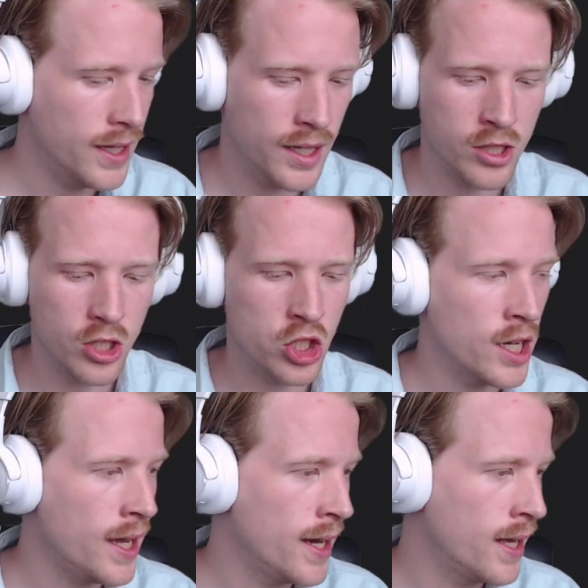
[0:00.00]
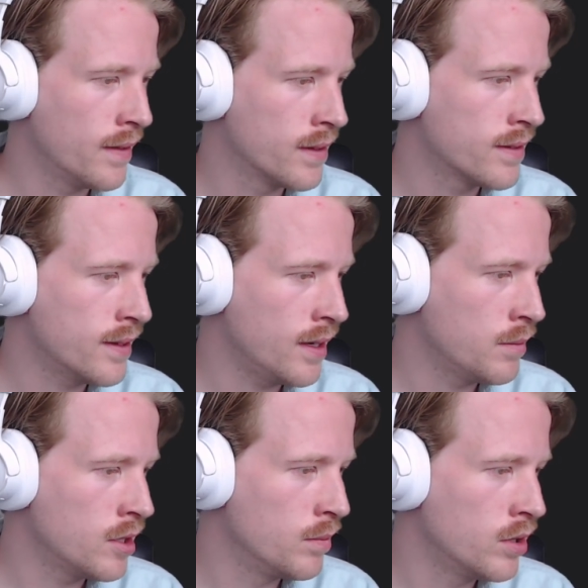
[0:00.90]
into chat on the
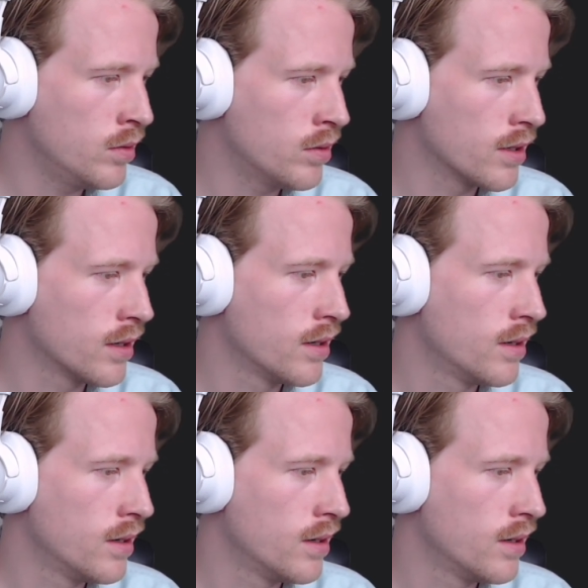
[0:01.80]
same computer.